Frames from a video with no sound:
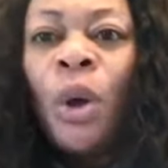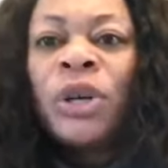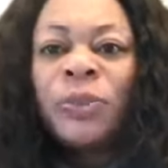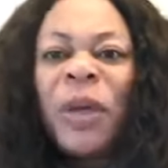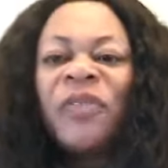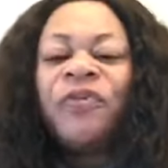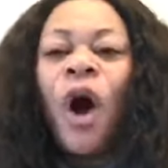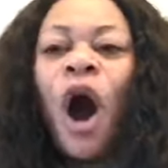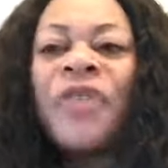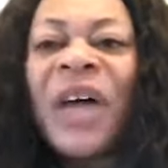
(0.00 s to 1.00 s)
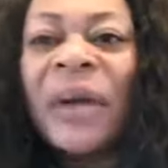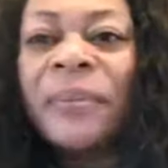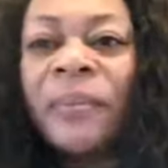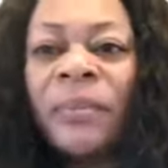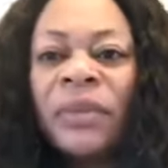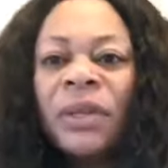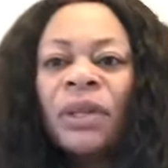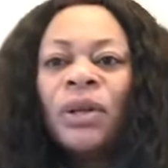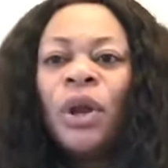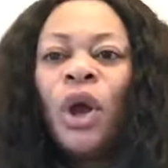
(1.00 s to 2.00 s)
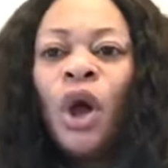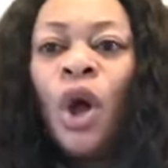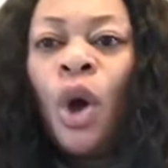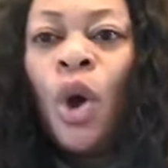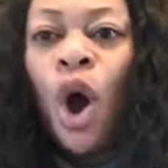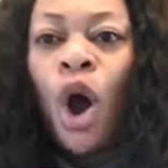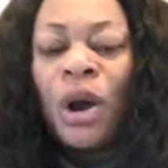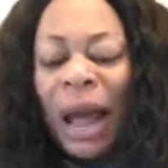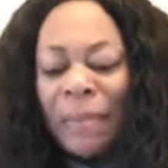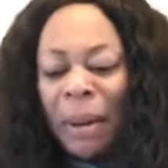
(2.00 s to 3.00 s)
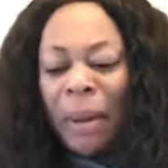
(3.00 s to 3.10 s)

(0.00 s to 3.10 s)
Spring forth. Oh, I